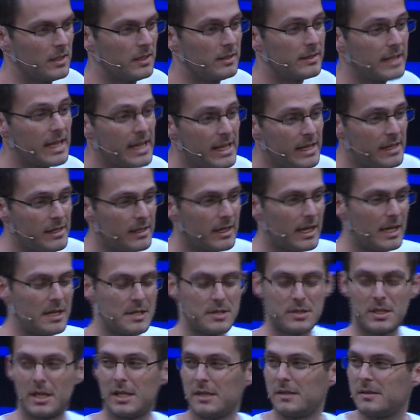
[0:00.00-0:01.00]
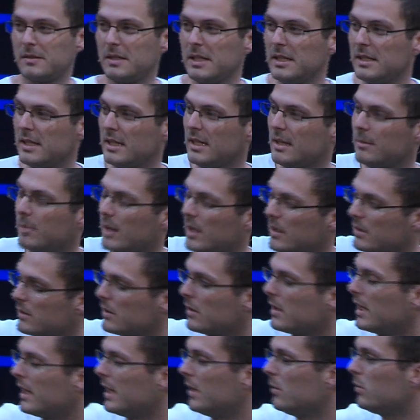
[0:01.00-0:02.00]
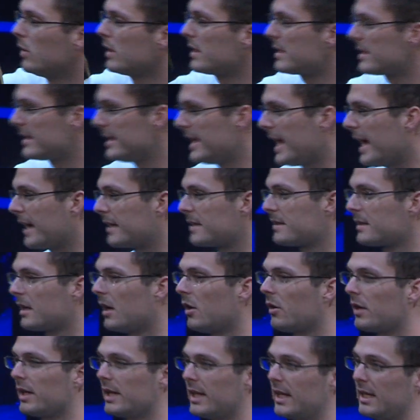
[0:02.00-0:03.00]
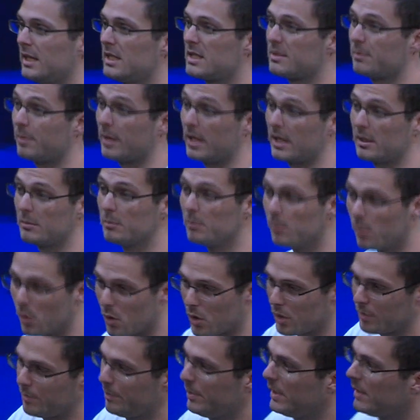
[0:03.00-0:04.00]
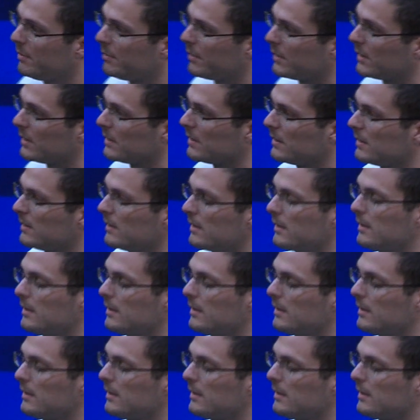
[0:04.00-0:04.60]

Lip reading: Then I started thinking about, okay, what's next? How can I inspire more people?